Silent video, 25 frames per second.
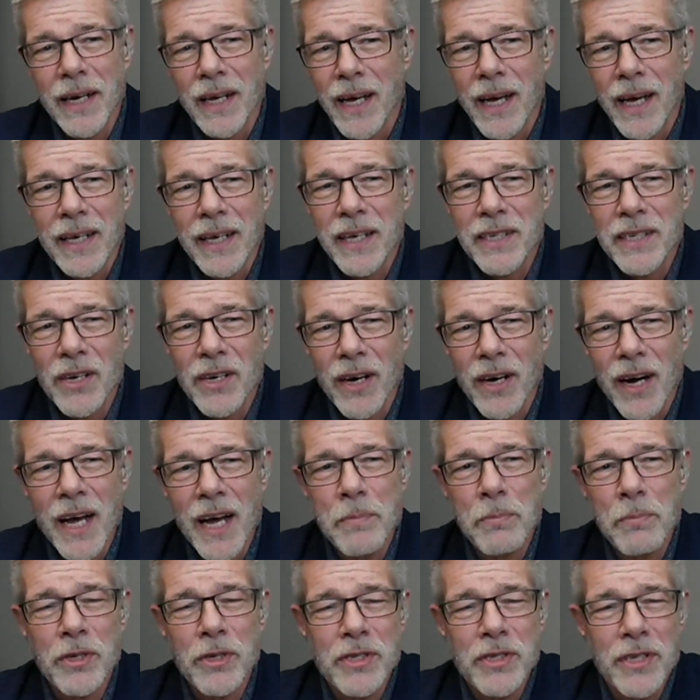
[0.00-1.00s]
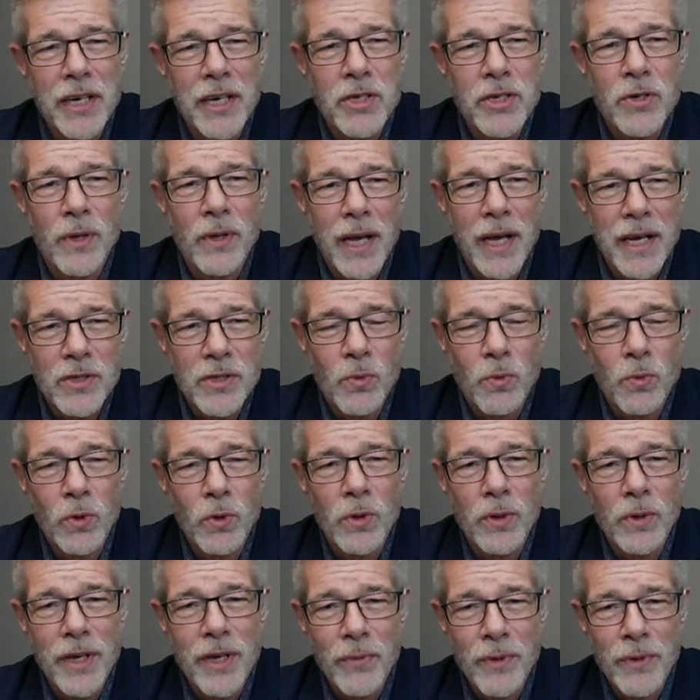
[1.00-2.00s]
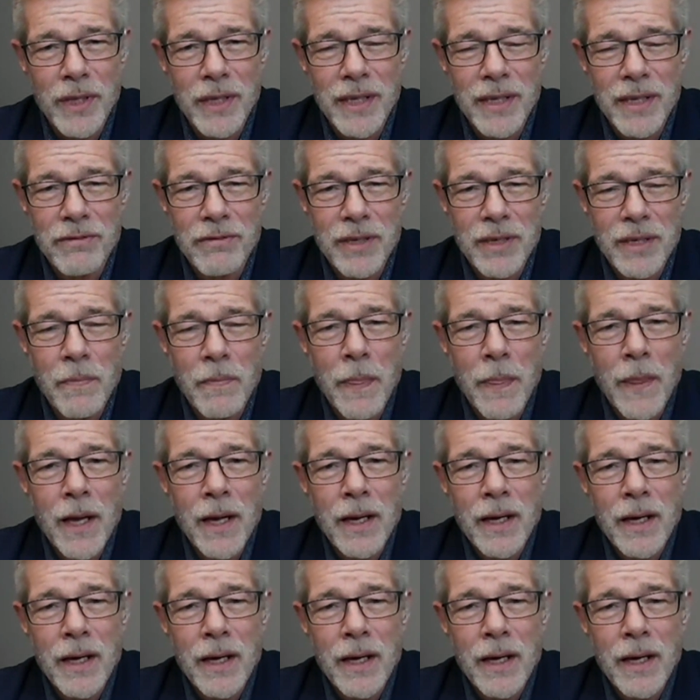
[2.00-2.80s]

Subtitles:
I guess our hypersexualized world that we live in,